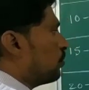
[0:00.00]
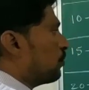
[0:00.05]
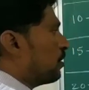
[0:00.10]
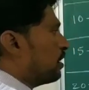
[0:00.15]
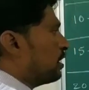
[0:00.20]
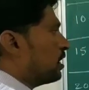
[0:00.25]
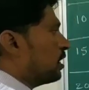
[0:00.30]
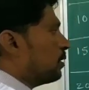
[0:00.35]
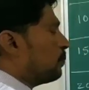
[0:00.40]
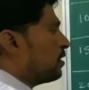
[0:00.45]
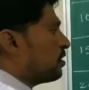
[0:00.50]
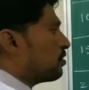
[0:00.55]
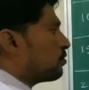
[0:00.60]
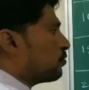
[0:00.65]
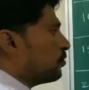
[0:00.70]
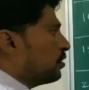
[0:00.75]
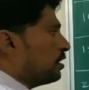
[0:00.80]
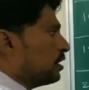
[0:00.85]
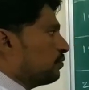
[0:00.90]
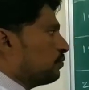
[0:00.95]
20
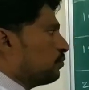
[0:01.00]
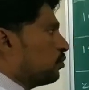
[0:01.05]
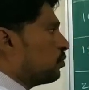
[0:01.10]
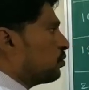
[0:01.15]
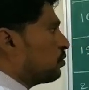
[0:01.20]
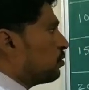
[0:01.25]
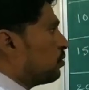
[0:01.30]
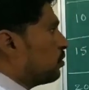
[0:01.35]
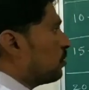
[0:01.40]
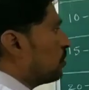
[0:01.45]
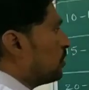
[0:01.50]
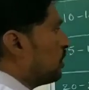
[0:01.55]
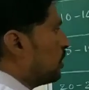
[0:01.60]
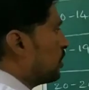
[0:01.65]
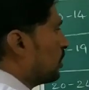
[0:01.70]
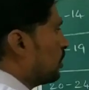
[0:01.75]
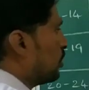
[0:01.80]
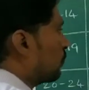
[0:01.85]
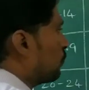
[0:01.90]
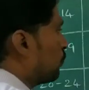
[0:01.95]
plus 24,
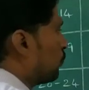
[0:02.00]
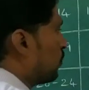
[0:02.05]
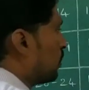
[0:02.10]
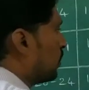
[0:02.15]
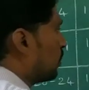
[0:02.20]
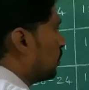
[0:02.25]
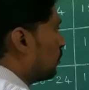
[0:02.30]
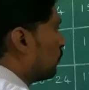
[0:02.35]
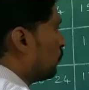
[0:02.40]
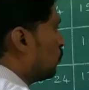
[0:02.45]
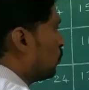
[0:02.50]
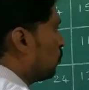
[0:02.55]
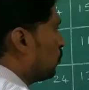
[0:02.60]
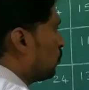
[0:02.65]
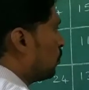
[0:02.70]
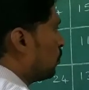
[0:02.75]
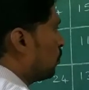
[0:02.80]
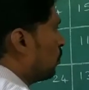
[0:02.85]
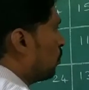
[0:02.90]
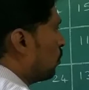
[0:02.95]
that is
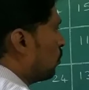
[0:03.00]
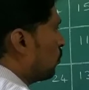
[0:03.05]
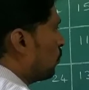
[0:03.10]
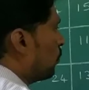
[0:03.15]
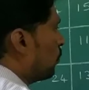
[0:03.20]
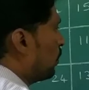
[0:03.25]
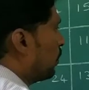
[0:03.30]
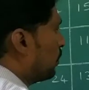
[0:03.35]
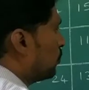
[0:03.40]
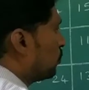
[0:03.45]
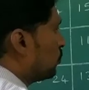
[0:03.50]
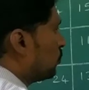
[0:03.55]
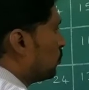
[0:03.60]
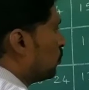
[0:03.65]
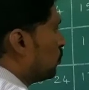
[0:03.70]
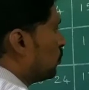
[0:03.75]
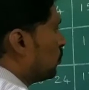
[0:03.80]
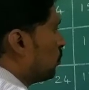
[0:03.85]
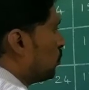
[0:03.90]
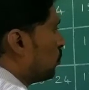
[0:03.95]
44 by
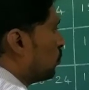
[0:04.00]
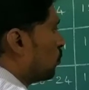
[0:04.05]
2.